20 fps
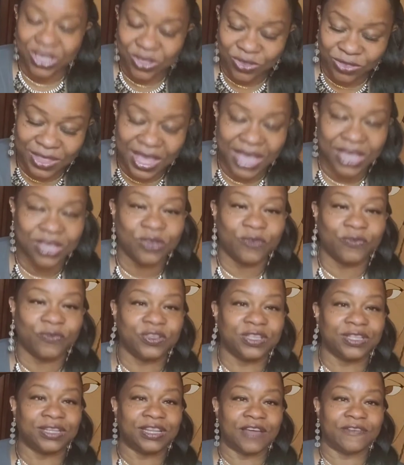you for
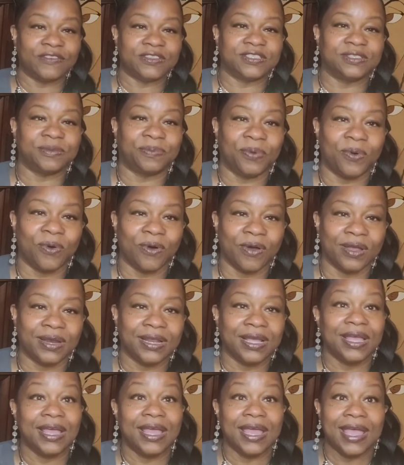your love and support.
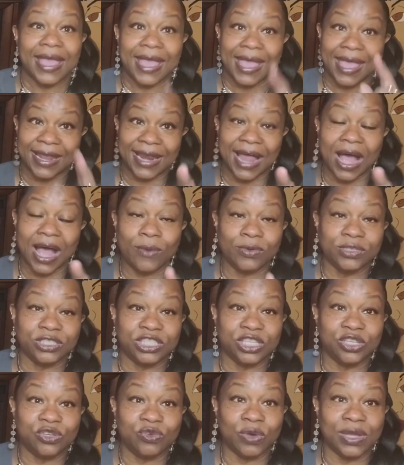And I will
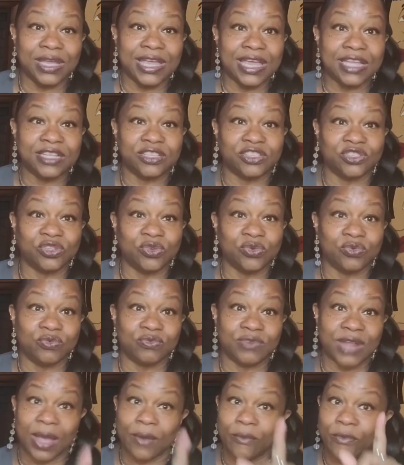see you again
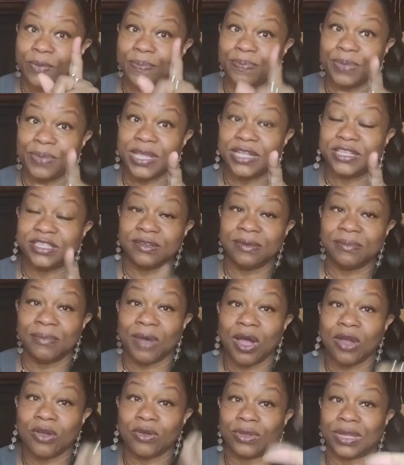soon. That would be
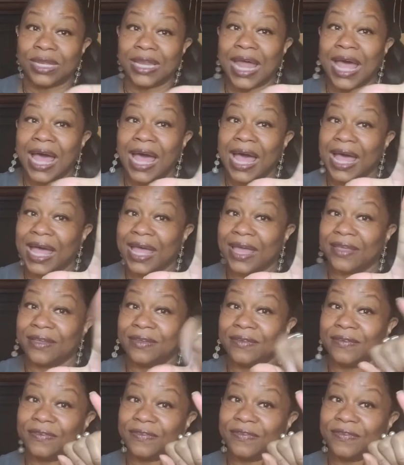tomorrow
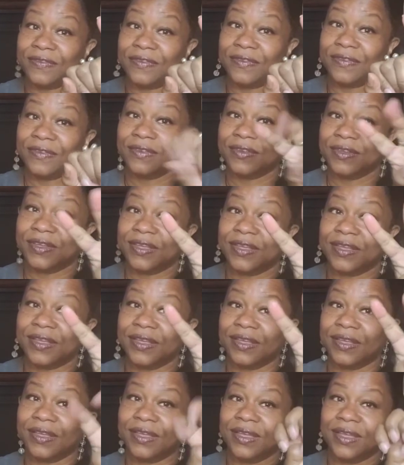live
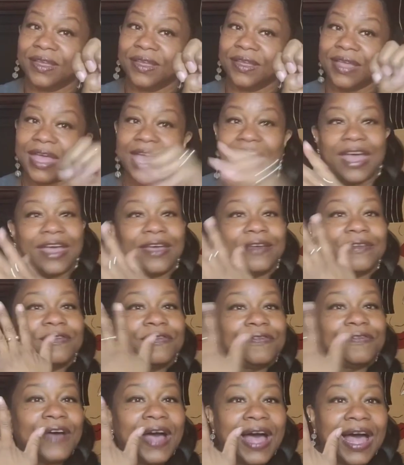at
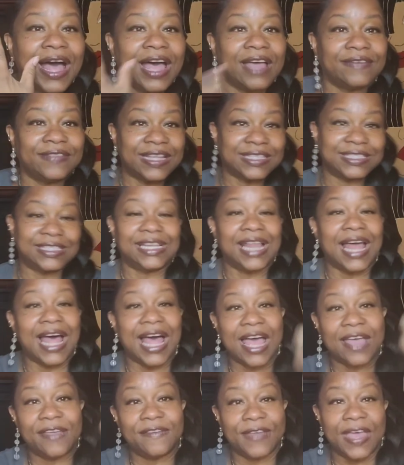5. That's
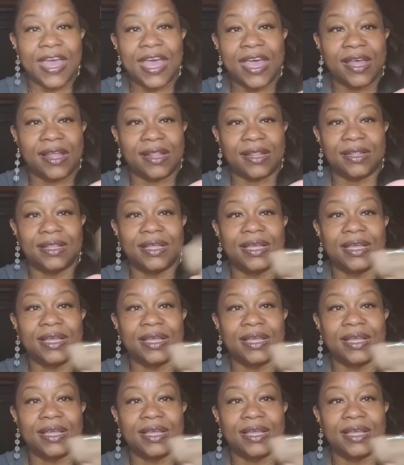live, L-I-V-E.